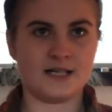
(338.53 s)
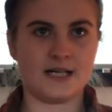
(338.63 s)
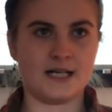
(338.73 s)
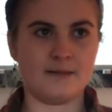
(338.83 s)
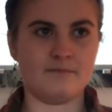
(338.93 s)

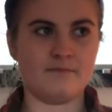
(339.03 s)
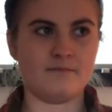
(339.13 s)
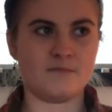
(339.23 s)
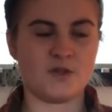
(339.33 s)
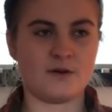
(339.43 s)

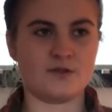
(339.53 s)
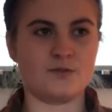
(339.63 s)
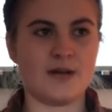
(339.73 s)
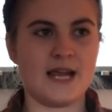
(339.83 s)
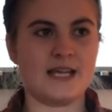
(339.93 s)
so I was
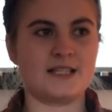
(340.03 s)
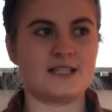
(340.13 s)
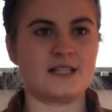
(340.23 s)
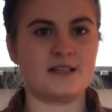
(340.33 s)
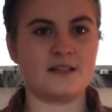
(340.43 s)

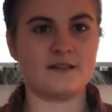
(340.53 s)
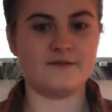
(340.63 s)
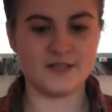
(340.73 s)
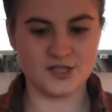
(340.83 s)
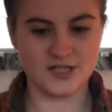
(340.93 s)
raised
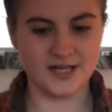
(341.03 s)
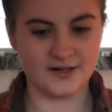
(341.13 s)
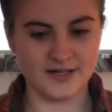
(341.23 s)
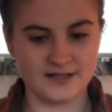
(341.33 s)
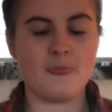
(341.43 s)

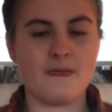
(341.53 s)
vegetarian.